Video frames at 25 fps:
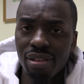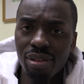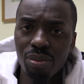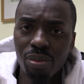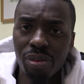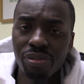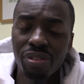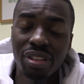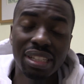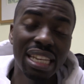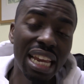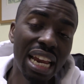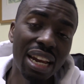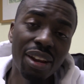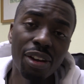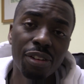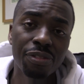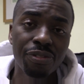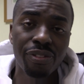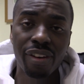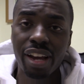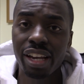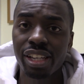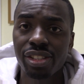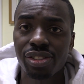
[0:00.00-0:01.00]
With a Daniel
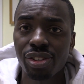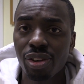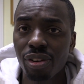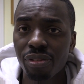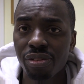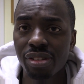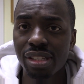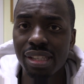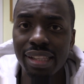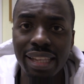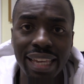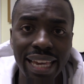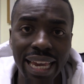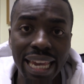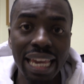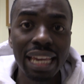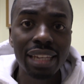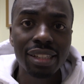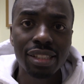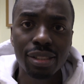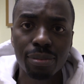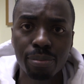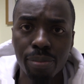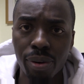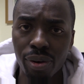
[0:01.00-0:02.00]
fast, you obviously
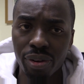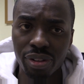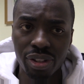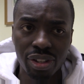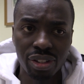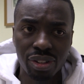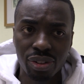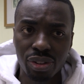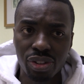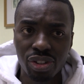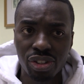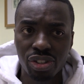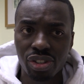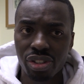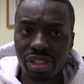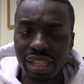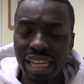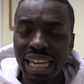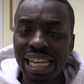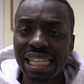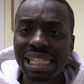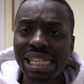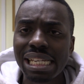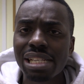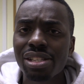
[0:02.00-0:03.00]
eat, but, you know, you're
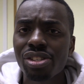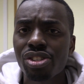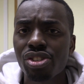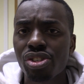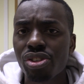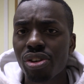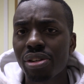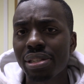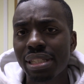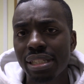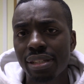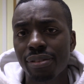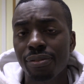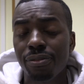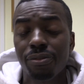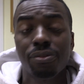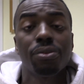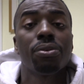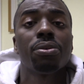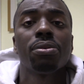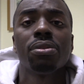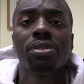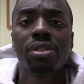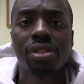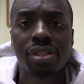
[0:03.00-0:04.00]
just eating certain
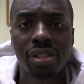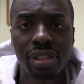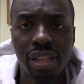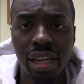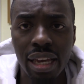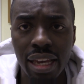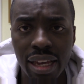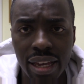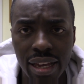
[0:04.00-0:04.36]
foods.